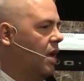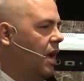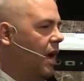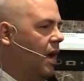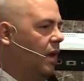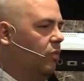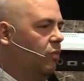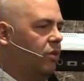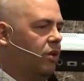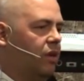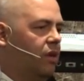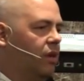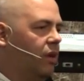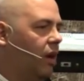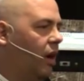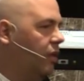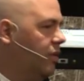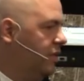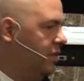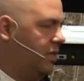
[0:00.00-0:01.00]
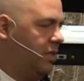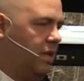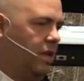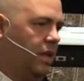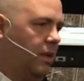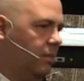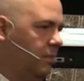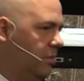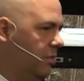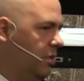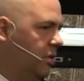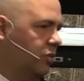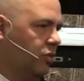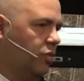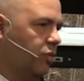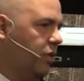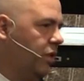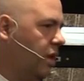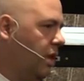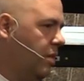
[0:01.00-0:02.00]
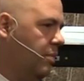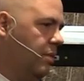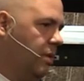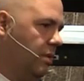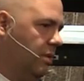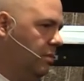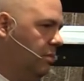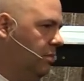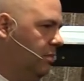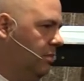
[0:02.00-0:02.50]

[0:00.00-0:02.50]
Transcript: and we are the same as when we came in.